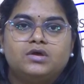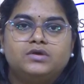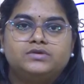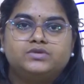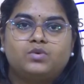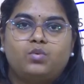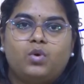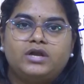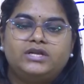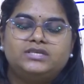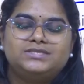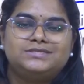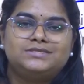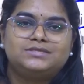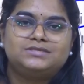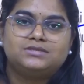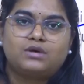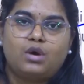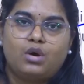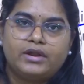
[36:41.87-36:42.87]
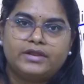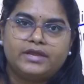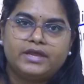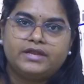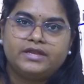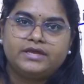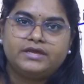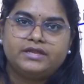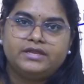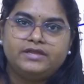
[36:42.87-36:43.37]
So what is this
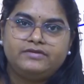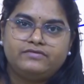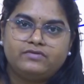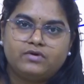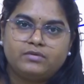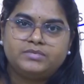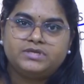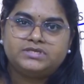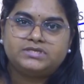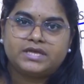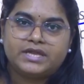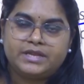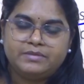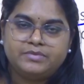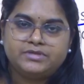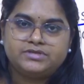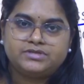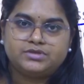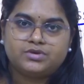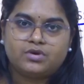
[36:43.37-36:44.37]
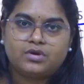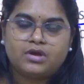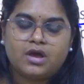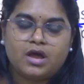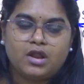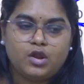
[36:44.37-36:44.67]
organically formed sedimentary rock?